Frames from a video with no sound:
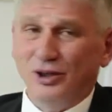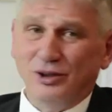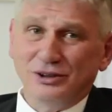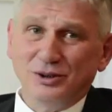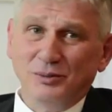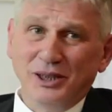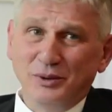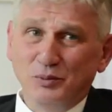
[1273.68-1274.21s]

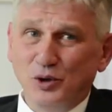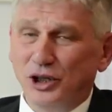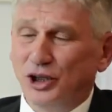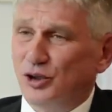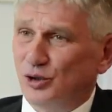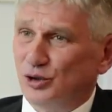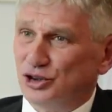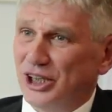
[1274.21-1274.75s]
my
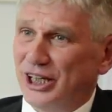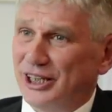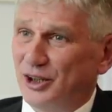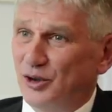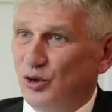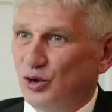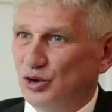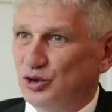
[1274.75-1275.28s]
question
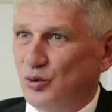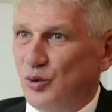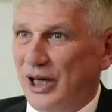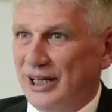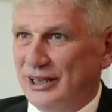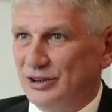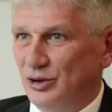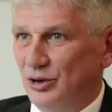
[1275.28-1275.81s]
was
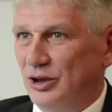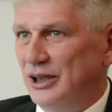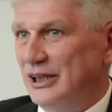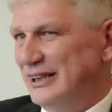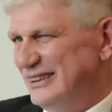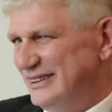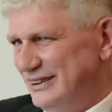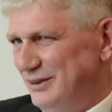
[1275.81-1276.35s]
about the
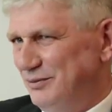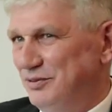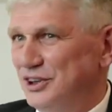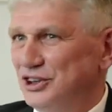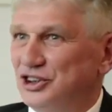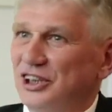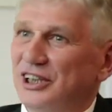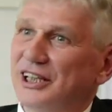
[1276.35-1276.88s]

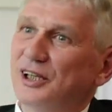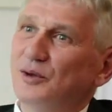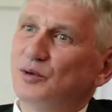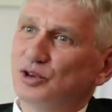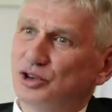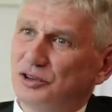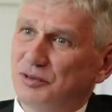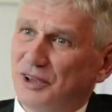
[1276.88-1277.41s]
beginning
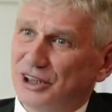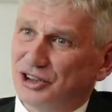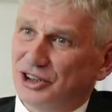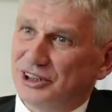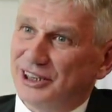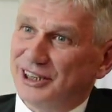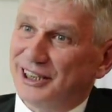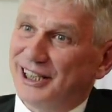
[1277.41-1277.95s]
of a
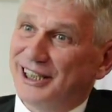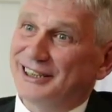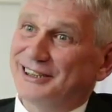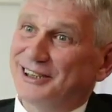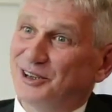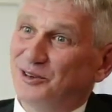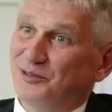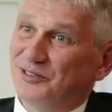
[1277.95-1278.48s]
career. Well, in
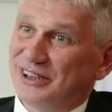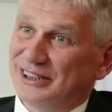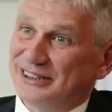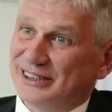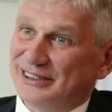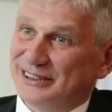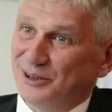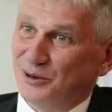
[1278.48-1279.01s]
the
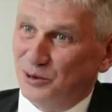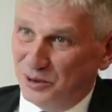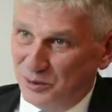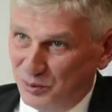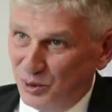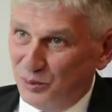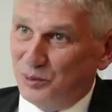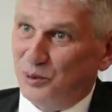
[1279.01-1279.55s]
beginning,
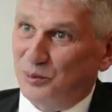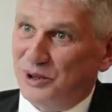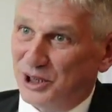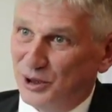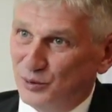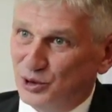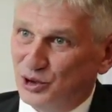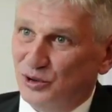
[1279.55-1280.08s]
you won't
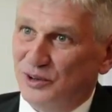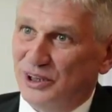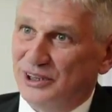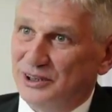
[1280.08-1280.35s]
see and